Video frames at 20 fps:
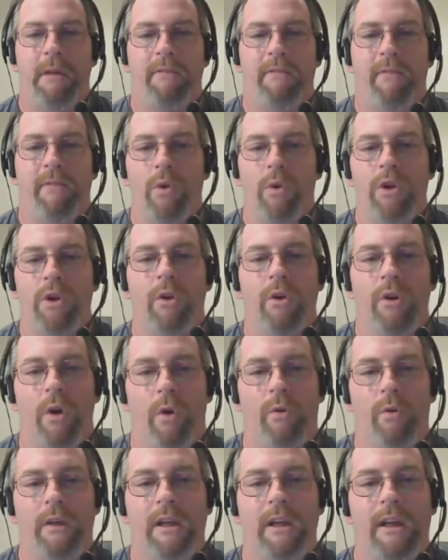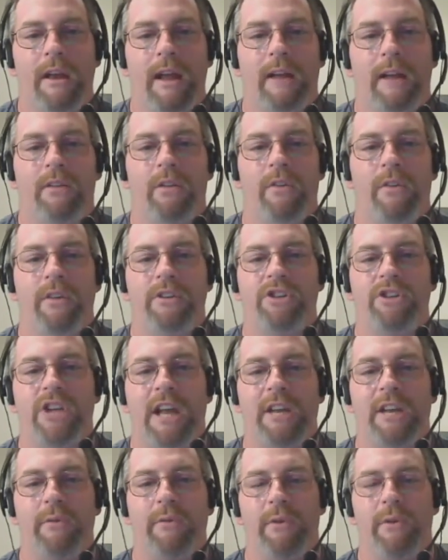Before, you could only connect to the
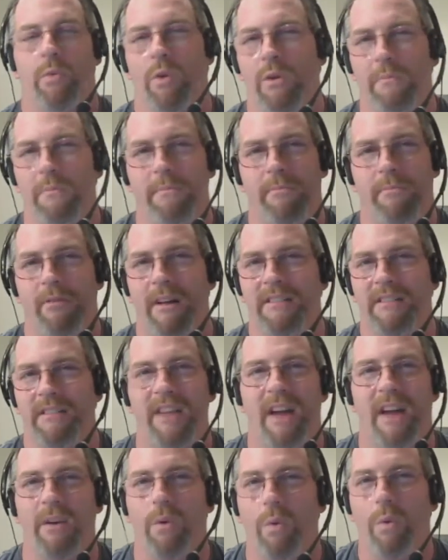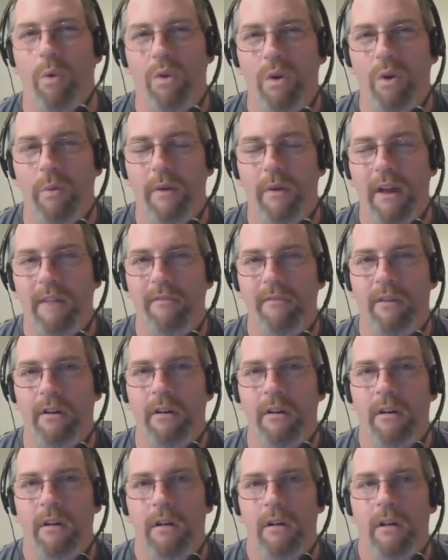genuine WordPress.org or
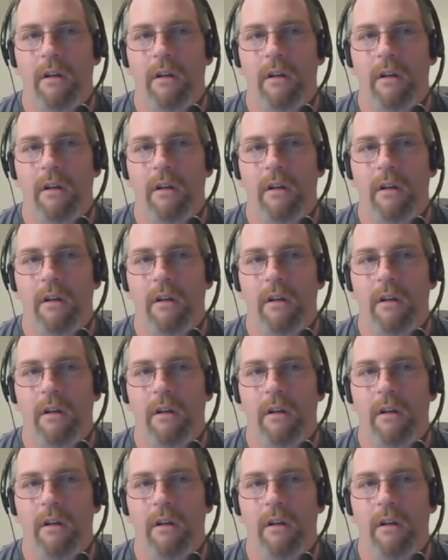whatever.